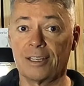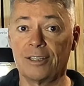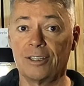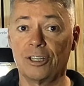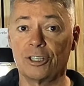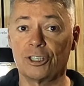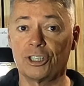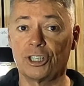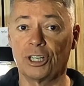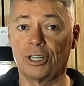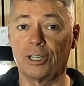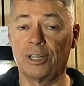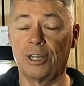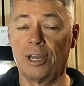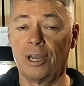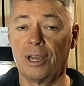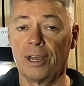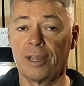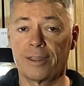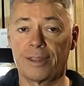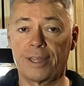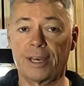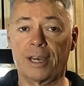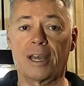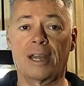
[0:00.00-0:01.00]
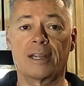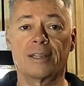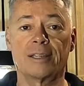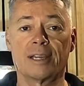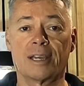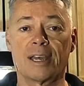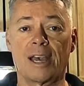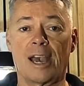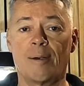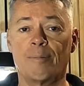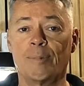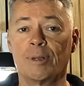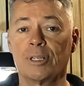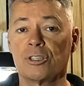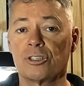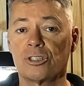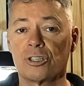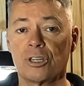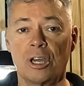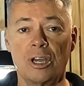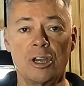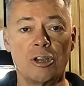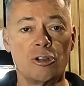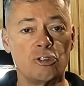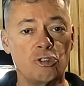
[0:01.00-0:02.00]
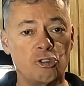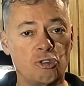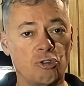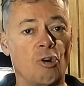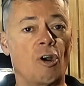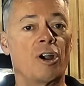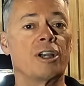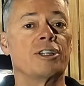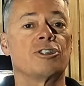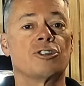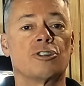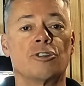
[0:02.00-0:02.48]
condition, thick undergarments, dry